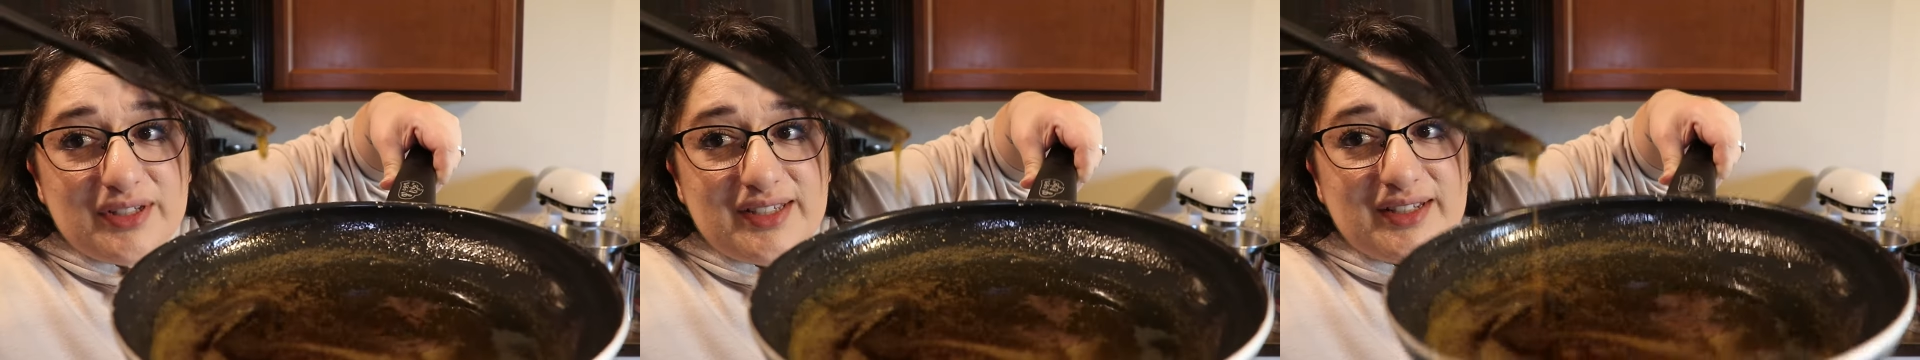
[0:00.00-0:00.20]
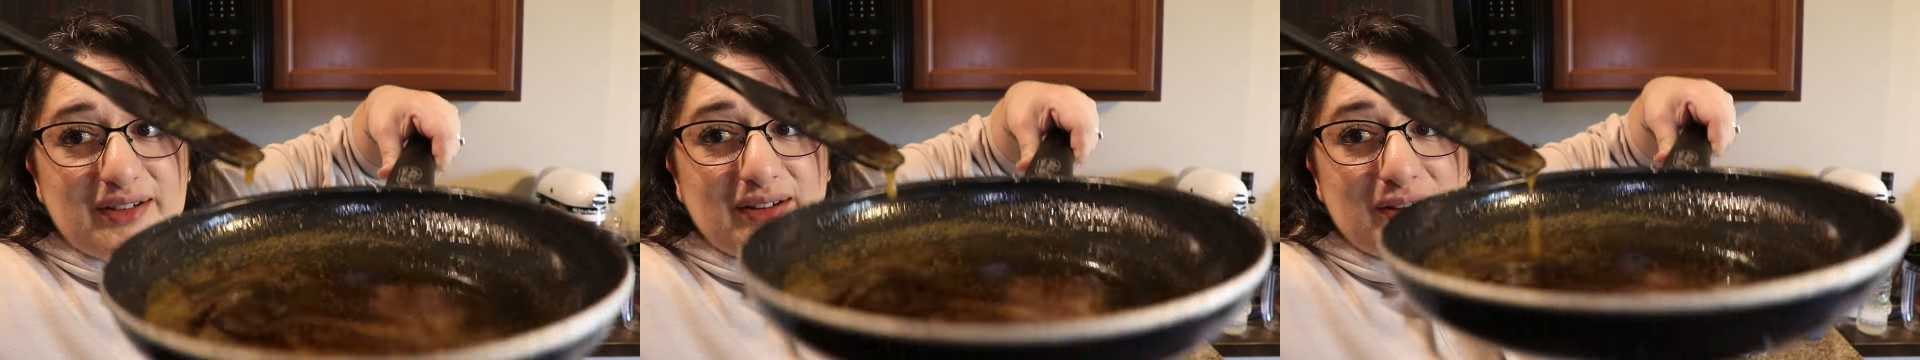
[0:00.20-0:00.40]

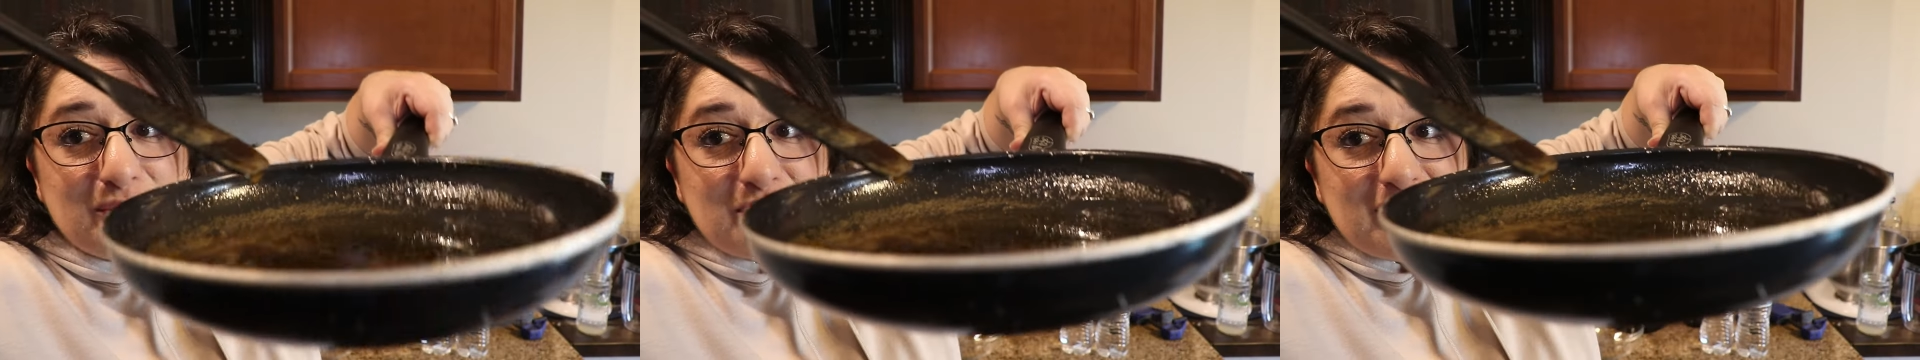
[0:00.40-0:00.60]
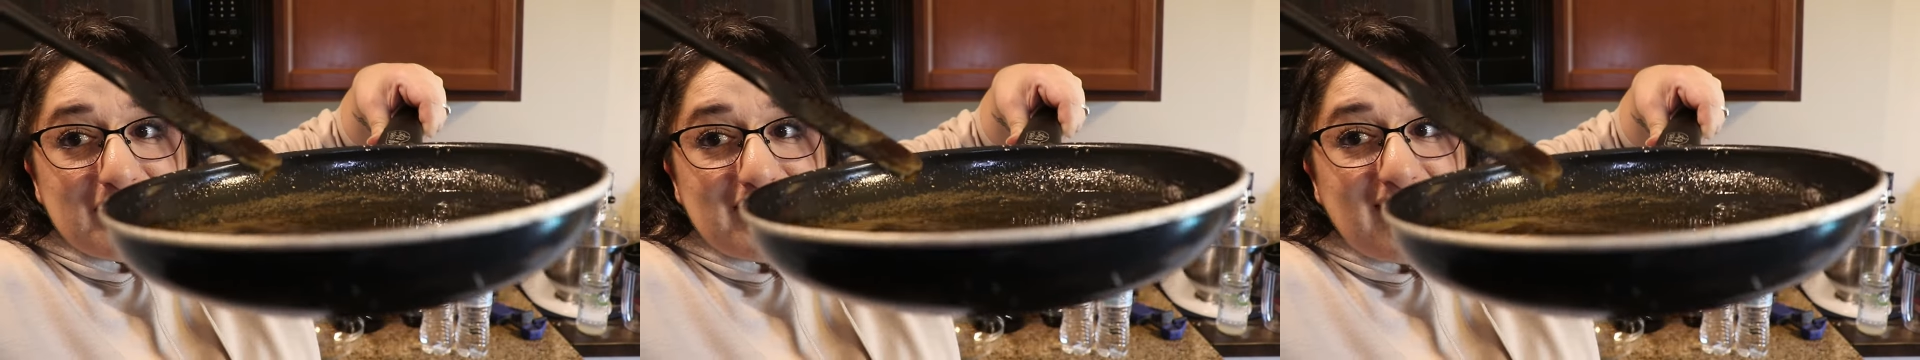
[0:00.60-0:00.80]
syrup,
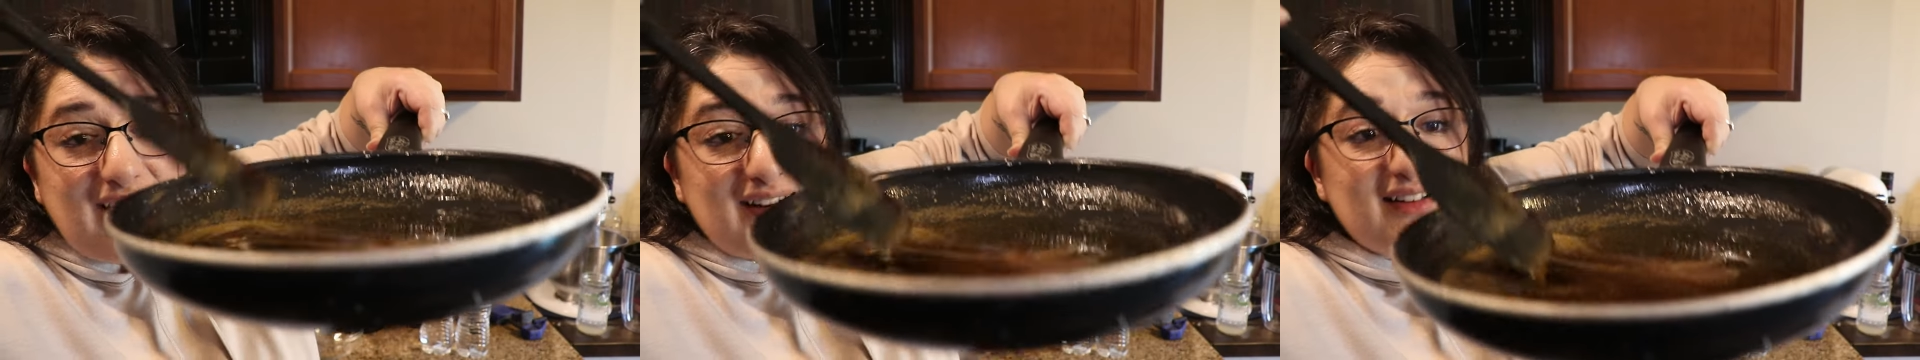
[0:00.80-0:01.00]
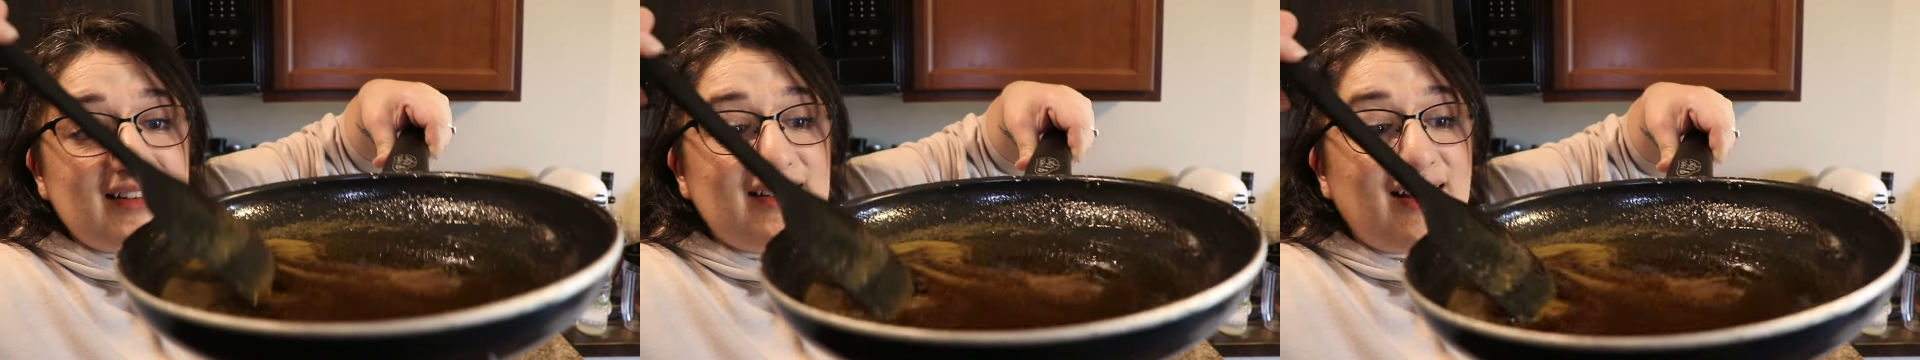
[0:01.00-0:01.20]

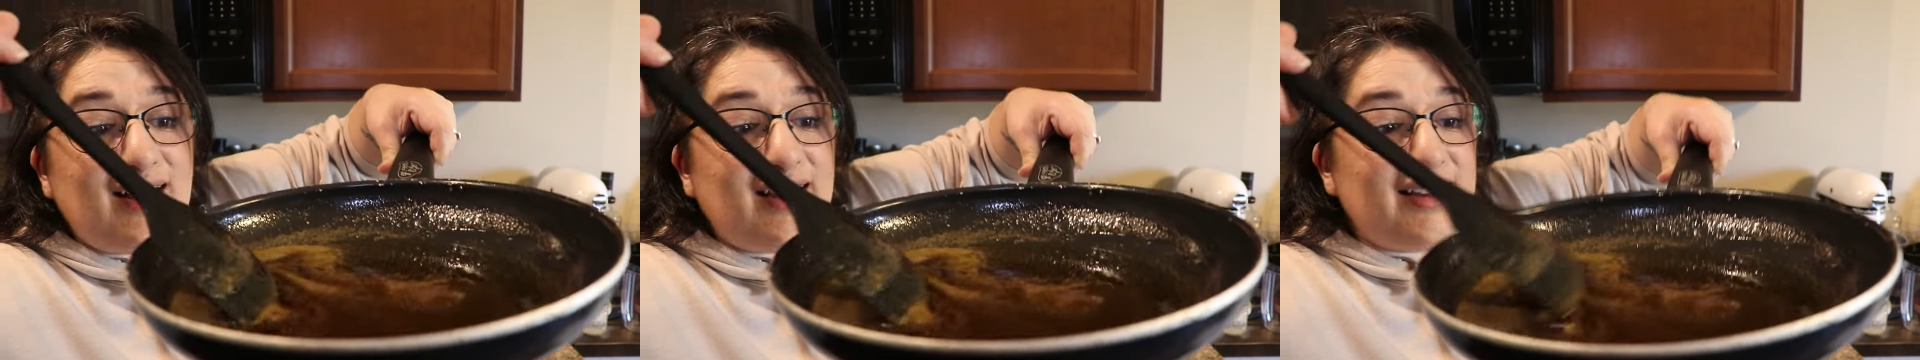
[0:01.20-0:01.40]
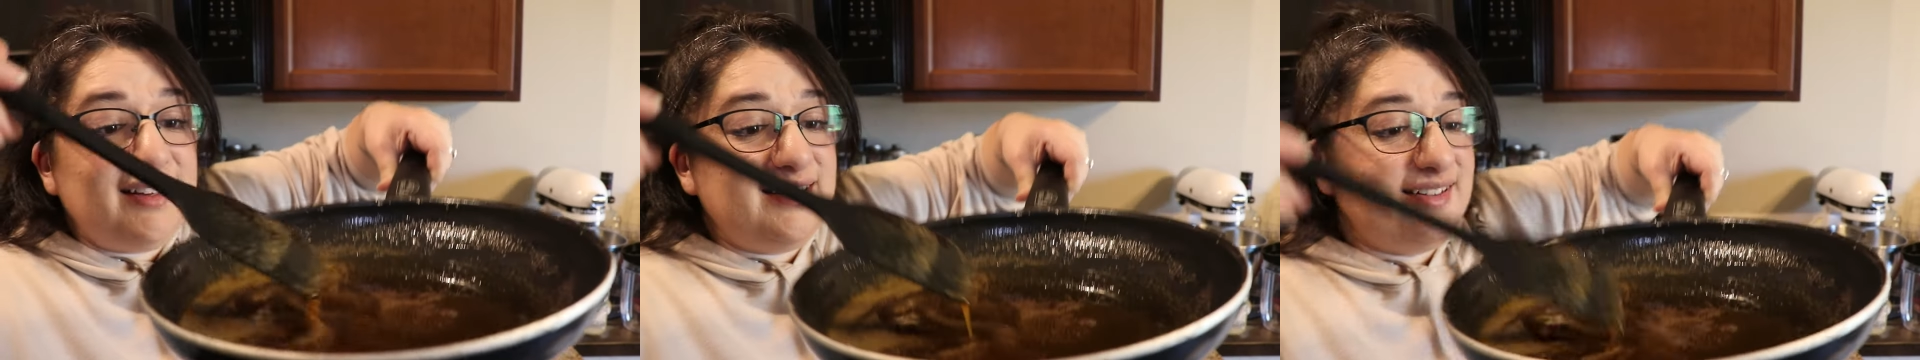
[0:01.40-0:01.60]
not gonna
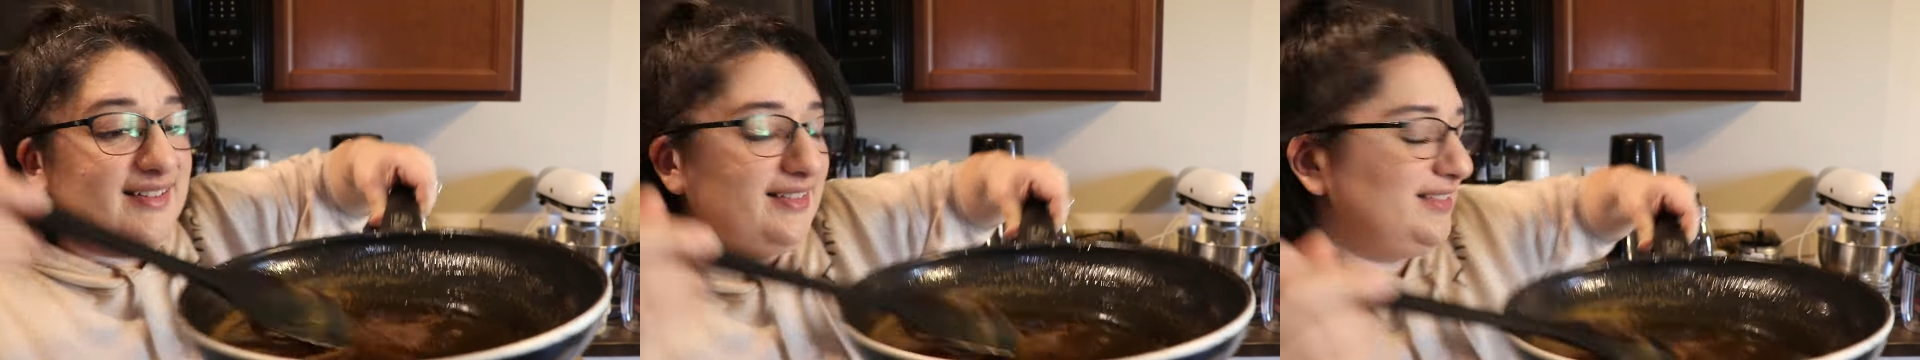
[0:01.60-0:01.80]
lie.